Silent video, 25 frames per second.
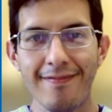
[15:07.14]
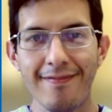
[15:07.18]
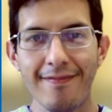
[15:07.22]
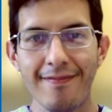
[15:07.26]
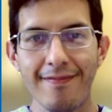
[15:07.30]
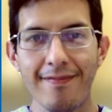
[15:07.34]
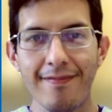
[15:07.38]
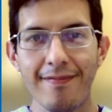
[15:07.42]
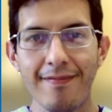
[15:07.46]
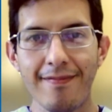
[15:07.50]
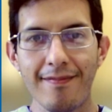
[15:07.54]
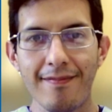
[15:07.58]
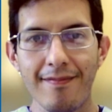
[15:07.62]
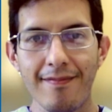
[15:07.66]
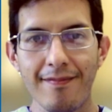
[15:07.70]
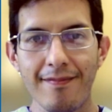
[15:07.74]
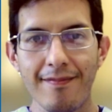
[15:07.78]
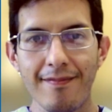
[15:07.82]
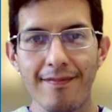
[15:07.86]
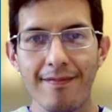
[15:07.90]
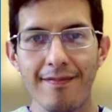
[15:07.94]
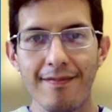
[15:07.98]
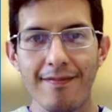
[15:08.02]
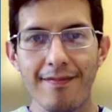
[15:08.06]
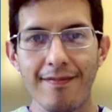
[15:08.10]

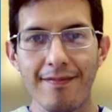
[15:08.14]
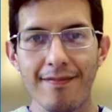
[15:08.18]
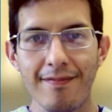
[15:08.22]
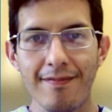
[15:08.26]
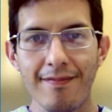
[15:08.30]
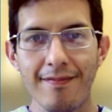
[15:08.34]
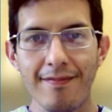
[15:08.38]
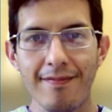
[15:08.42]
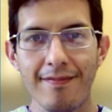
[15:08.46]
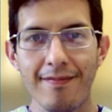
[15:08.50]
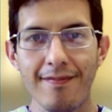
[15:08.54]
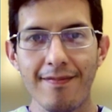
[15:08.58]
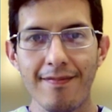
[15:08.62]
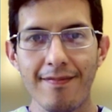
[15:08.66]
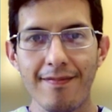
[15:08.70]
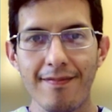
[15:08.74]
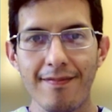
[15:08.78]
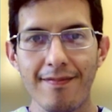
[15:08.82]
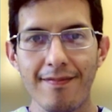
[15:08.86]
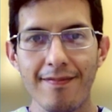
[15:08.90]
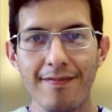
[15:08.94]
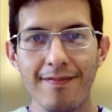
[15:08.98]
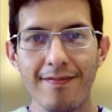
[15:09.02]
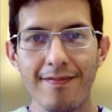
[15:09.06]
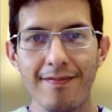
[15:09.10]

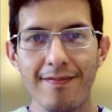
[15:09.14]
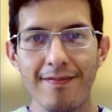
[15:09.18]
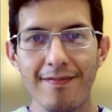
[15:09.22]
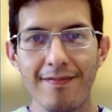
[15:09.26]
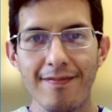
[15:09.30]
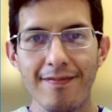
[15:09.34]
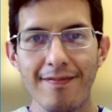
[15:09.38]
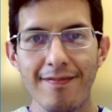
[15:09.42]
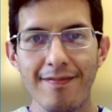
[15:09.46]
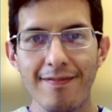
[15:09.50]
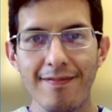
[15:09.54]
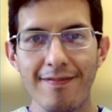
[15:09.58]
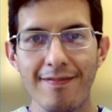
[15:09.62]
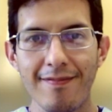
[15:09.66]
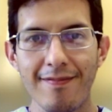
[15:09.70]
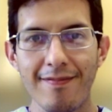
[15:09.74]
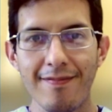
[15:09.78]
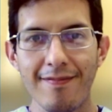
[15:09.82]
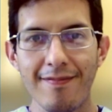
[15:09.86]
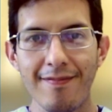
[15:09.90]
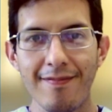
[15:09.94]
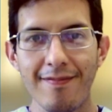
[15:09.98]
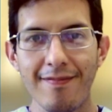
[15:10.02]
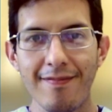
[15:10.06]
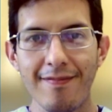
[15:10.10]

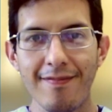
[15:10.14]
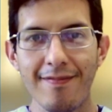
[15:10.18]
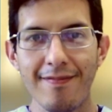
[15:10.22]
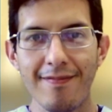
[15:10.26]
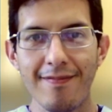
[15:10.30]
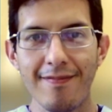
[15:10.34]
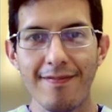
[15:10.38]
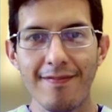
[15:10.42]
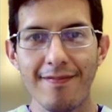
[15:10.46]
The person shown says nothing.